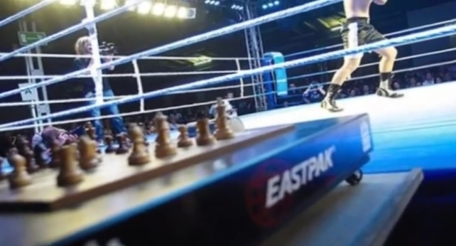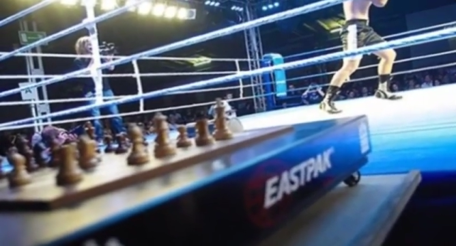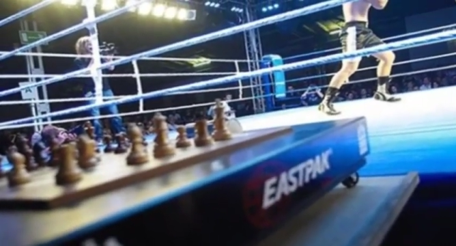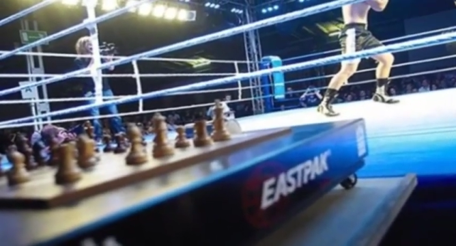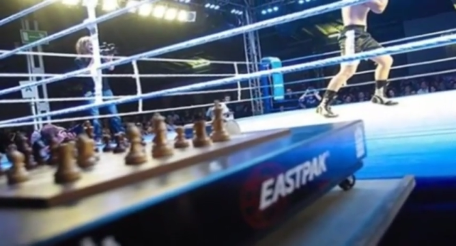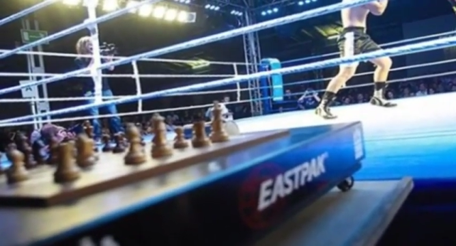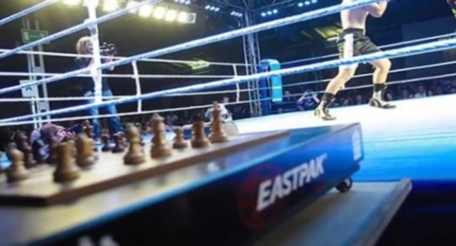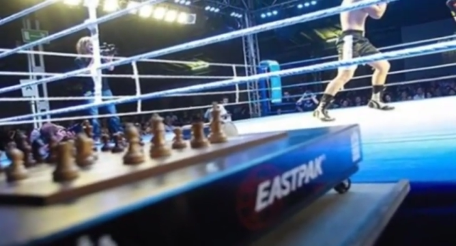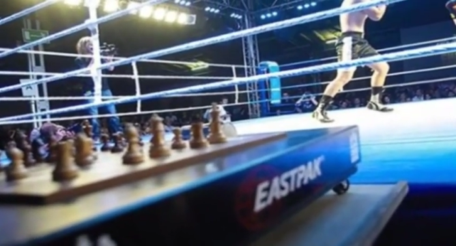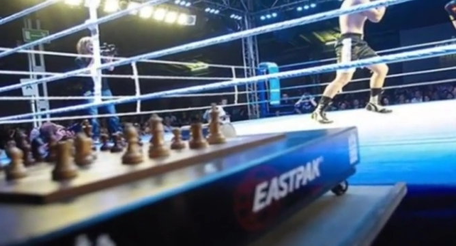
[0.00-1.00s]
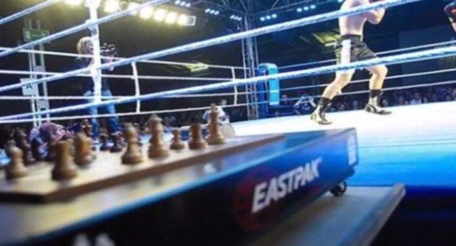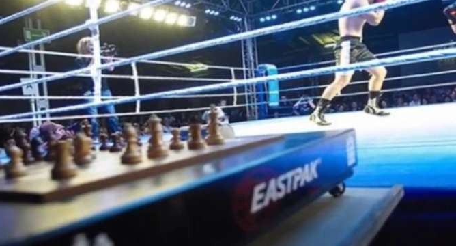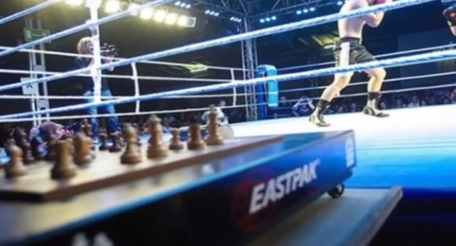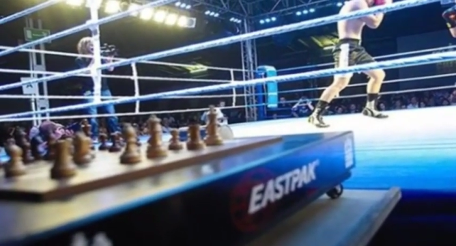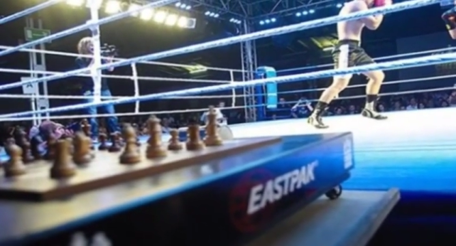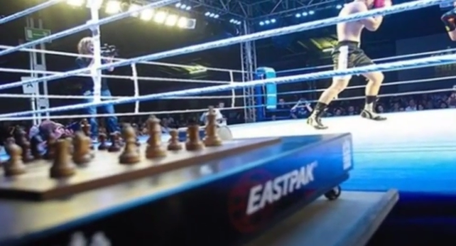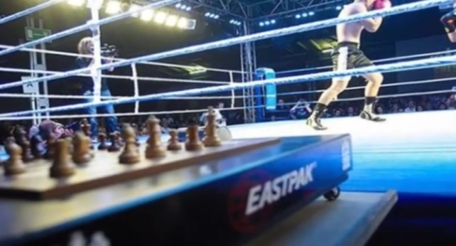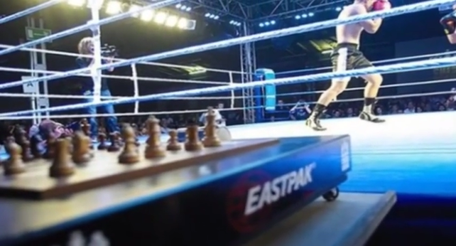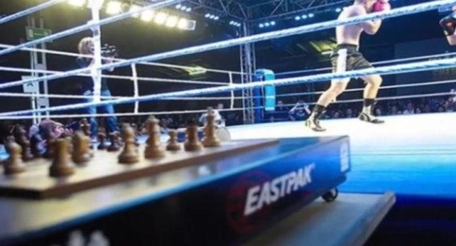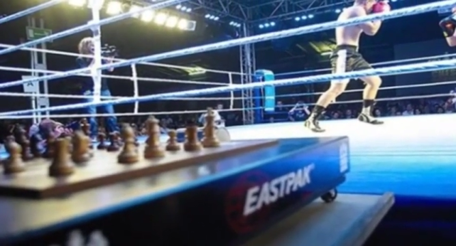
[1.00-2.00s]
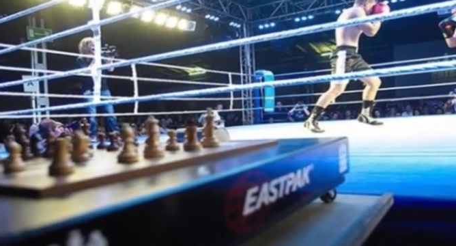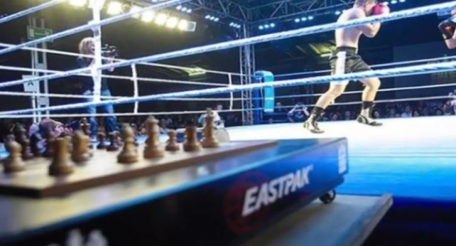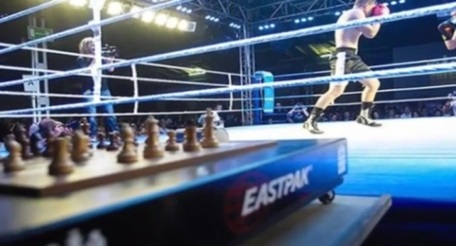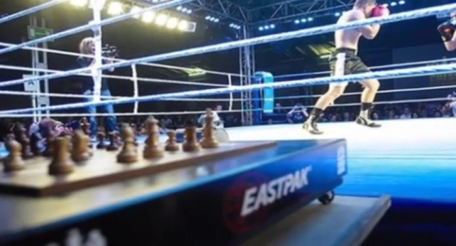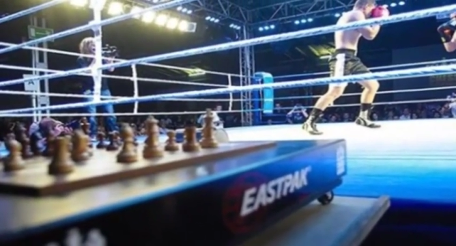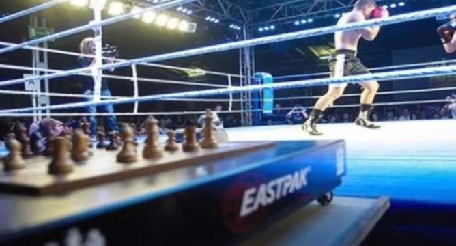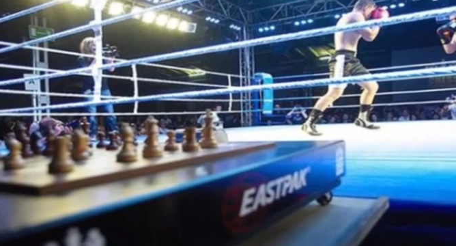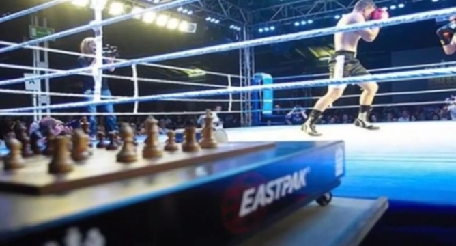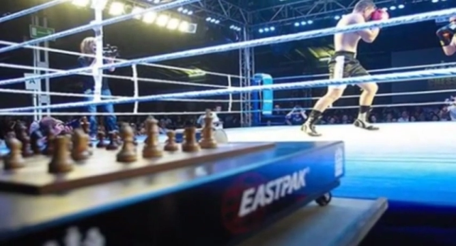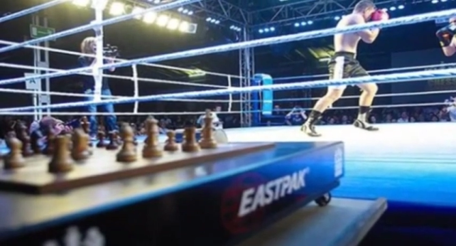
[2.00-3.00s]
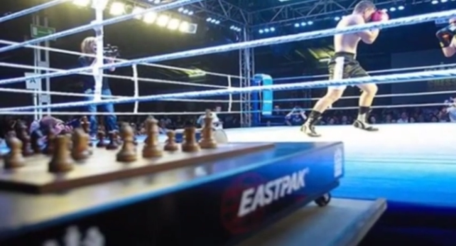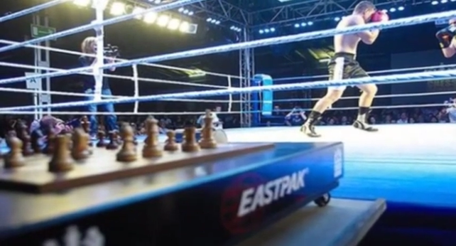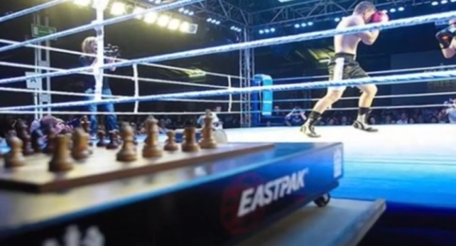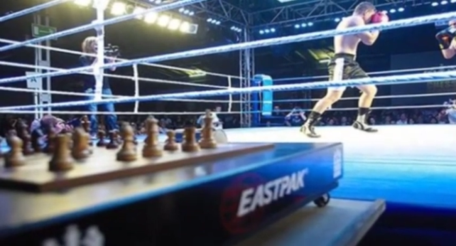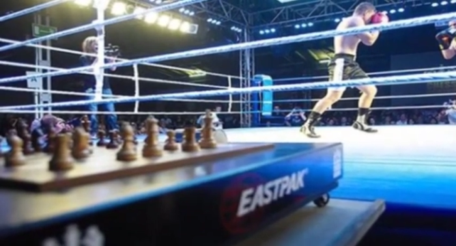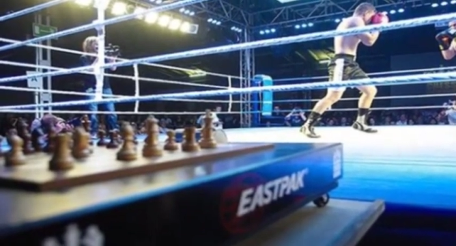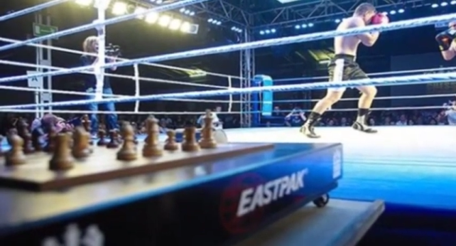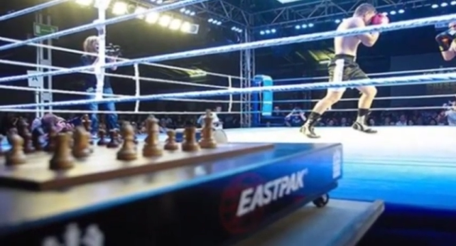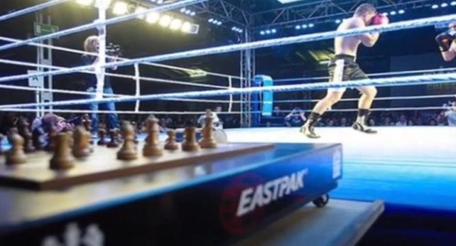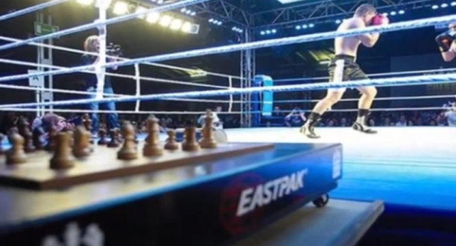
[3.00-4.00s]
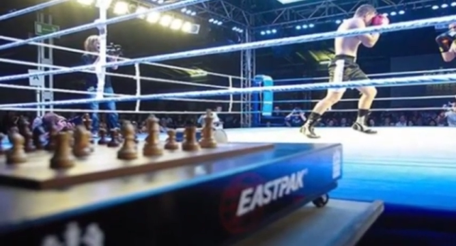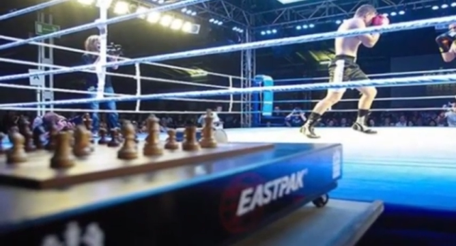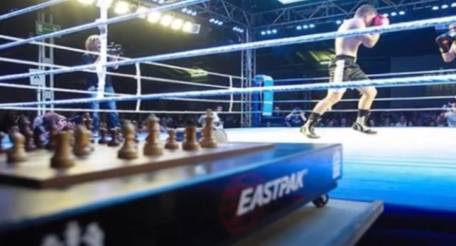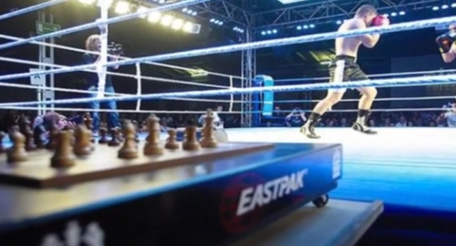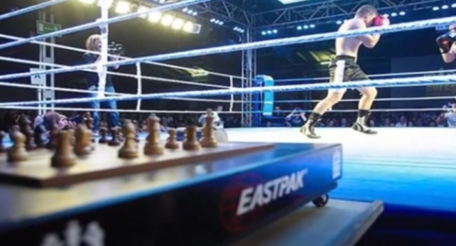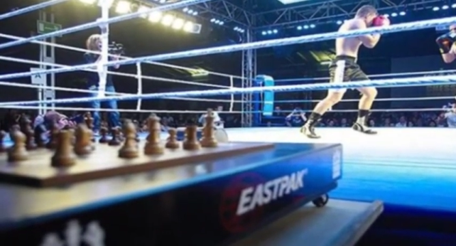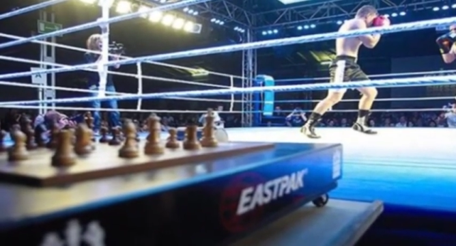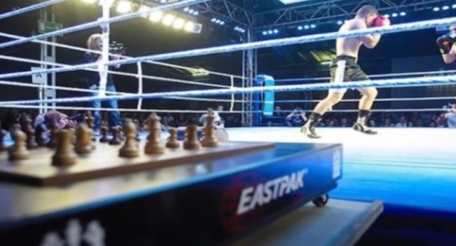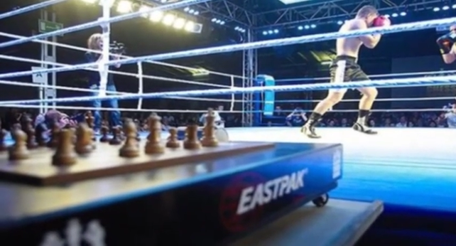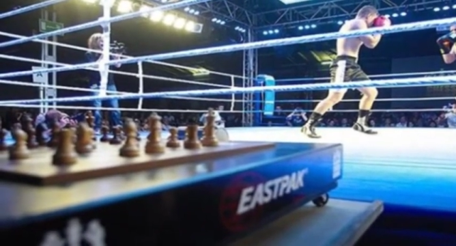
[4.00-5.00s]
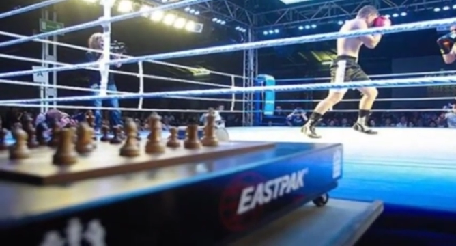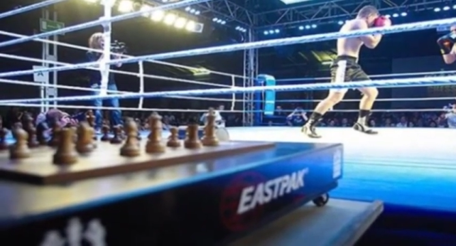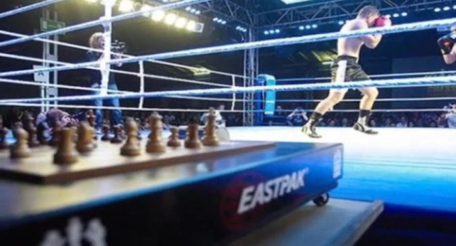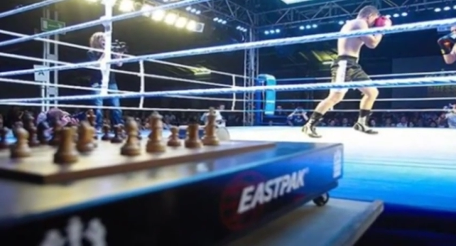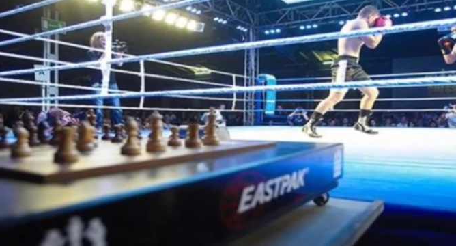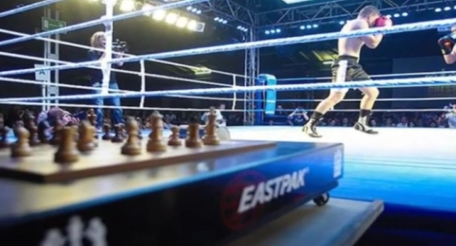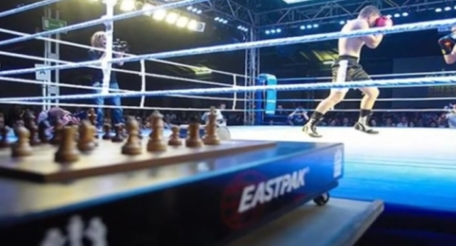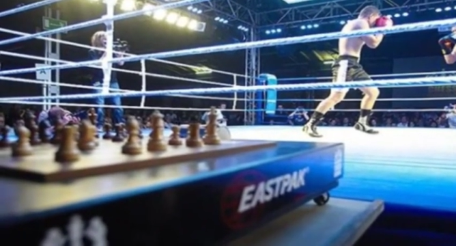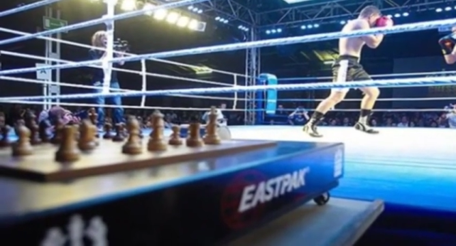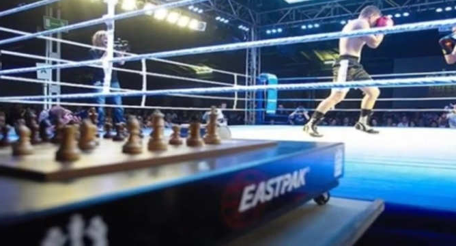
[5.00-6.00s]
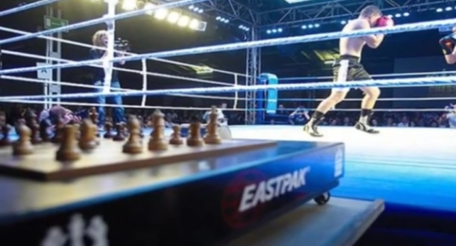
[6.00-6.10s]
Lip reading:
[unreadable: no face in view]